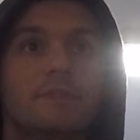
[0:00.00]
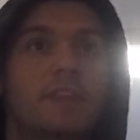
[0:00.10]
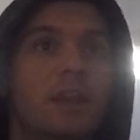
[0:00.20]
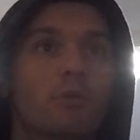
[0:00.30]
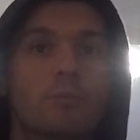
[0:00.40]

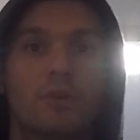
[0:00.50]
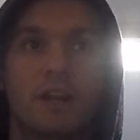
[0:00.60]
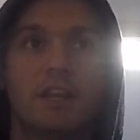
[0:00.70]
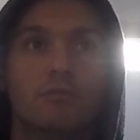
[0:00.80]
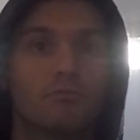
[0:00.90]
don't want to put
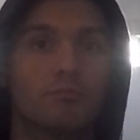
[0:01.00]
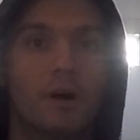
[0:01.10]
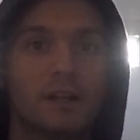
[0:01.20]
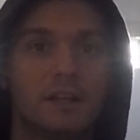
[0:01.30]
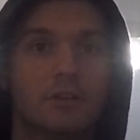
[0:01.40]
any
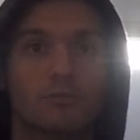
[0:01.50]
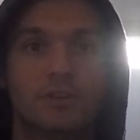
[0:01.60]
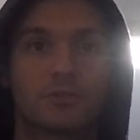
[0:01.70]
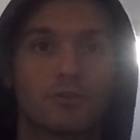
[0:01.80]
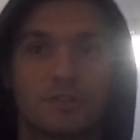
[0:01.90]
money in
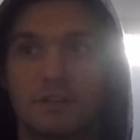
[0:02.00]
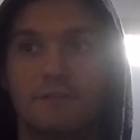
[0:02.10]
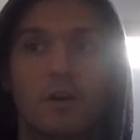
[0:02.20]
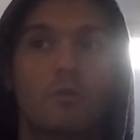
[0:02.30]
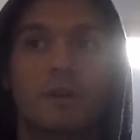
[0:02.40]
research and
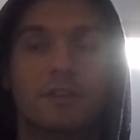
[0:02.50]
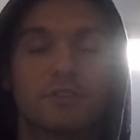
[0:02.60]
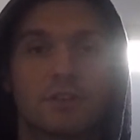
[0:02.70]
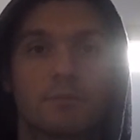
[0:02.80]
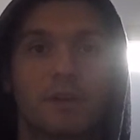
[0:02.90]
development into
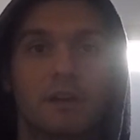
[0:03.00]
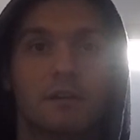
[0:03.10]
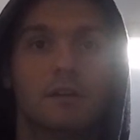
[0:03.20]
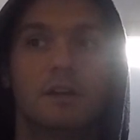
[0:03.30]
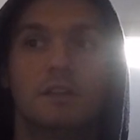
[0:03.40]
something.